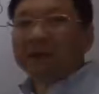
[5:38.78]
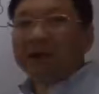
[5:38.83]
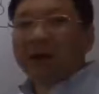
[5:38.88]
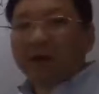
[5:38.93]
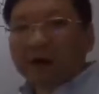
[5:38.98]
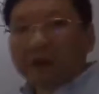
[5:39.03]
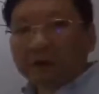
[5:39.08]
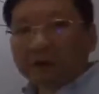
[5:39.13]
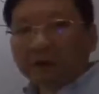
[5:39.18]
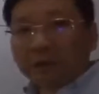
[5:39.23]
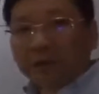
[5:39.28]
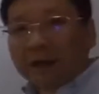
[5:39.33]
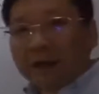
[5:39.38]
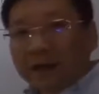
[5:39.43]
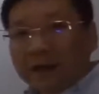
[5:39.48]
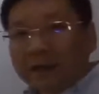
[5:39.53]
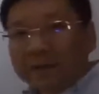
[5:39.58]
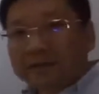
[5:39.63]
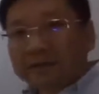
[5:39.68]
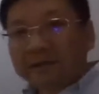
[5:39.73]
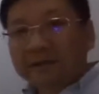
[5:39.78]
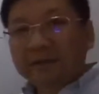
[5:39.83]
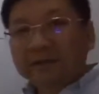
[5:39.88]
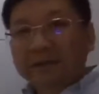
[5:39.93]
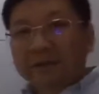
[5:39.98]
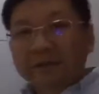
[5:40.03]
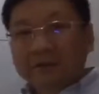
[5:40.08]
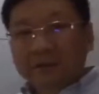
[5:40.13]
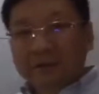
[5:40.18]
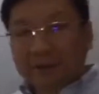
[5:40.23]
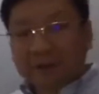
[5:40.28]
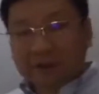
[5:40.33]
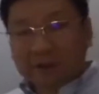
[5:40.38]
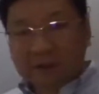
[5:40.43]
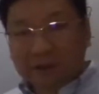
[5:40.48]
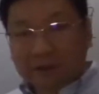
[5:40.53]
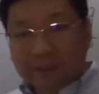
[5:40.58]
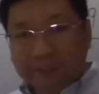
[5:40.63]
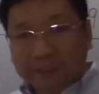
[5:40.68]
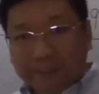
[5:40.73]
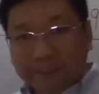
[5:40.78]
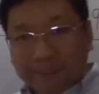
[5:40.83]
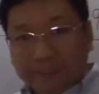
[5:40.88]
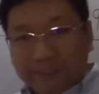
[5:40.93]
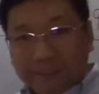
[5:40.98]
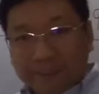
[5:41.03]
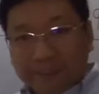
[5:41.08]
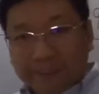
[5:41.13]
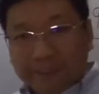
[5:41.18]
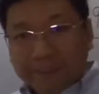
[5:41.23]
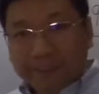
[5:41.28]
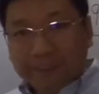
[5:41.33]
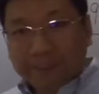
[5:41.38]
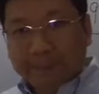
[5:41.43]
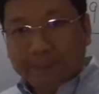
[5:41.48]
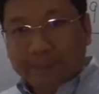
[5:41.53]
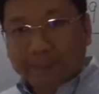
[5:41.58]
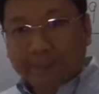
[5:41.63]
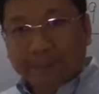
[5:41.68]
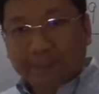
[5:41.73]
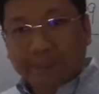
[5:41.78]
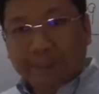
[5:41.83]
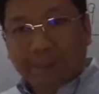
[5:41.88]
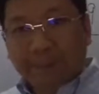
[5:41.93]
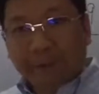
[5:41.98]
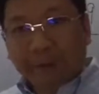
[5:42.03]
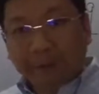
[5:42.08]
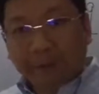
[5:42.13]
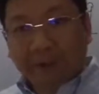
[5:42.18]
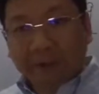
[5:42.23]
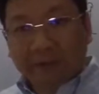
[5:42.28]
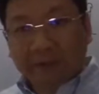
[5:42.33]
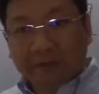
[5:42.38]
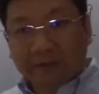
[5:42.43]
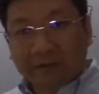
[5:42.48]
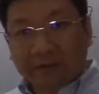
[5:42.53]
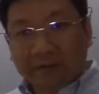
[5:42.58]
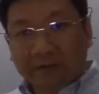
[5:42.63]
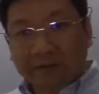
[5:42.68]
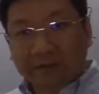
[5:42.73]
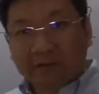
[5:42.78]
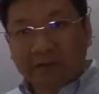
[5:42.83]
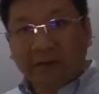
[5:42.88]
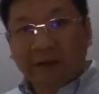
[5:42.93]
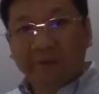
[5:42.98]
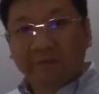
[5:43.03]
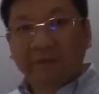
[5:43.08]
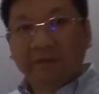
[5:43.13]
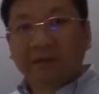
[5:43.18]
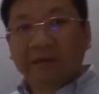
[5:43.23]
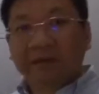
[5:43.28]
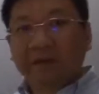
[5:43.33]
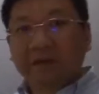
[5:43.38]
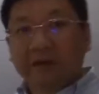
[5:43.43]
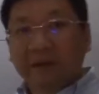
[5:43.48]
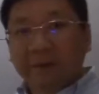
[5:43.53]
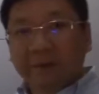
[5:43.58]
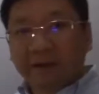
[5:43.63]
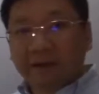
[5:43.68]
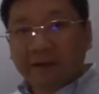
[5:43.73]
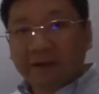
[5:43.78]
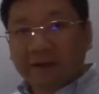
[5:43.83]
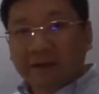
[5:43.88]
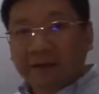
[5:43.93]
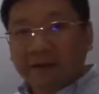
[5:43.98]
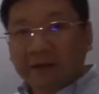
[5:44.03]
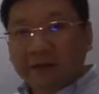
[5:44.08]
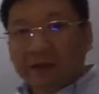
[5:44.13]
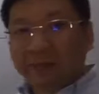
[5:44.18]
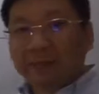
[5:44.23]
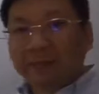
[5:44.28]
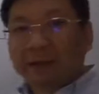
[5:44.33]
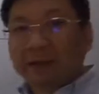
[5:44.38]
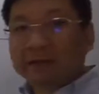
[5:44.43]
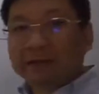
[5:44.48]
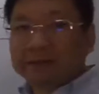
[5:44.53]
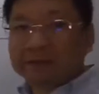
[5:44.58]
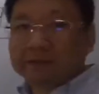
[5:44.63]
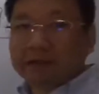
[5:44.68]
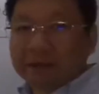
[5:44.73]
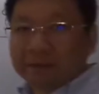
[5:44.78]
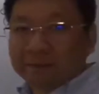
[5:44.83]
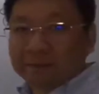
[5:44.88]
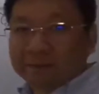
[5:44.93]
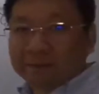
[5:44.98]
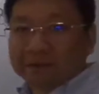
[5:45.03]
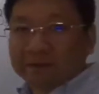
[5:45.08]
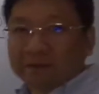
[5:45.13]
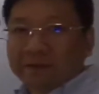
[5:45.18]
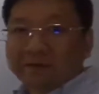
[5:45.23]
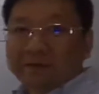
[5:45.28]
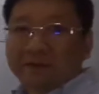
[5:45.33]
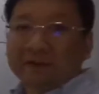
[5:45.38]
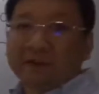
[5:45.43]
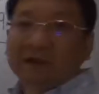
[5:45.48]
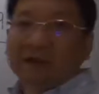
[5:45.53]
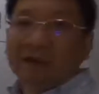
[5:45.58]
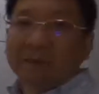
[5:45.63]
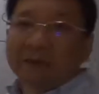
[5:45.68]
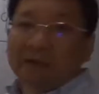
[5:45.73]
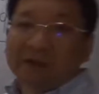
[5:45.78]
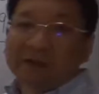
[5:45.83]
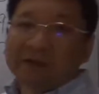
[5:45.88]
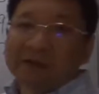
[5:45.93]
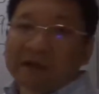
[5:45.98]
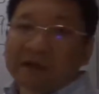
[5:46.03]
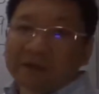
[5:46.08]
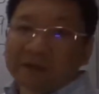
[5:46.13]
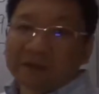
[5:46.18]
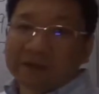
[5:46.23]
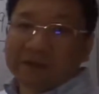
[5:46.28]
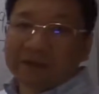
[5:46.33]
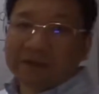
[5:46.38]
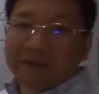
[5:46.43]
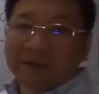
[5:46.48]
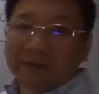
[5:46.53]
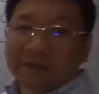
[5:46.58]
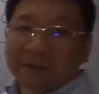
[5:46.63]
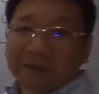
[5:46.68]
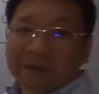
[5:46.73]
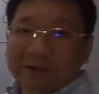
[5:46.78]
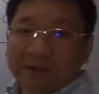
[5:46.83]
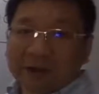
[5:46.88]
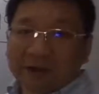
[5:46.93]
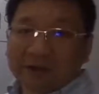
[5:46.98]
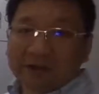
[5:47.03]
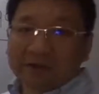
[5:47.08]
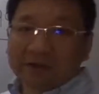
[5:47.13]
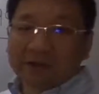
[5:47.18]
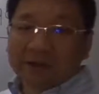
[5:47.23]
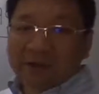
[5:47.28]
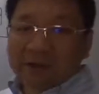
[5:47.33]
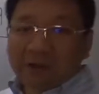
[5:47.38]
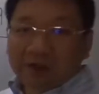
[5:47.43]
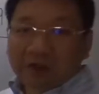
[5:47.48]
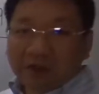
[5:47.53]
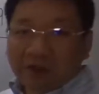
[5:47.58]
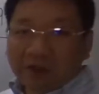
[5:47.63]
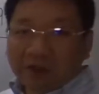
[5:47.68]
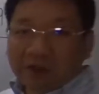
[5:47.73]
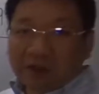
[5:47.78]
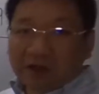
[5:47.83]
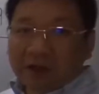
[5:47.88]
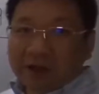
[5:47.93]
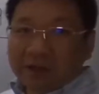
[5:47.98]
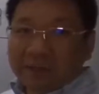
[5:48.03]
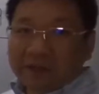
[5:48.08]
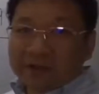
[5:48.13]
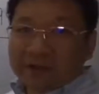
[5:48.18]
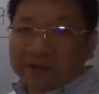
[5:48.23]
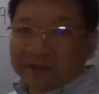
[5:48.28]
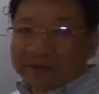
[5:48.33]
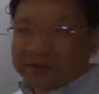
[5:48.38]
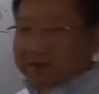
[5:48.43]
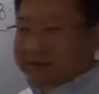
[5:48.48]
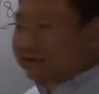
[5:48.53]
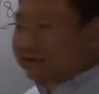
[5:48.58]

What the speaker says: I write the numerator. Then for the denominator, I apply the same. The denominator is actually simple because each denominator is a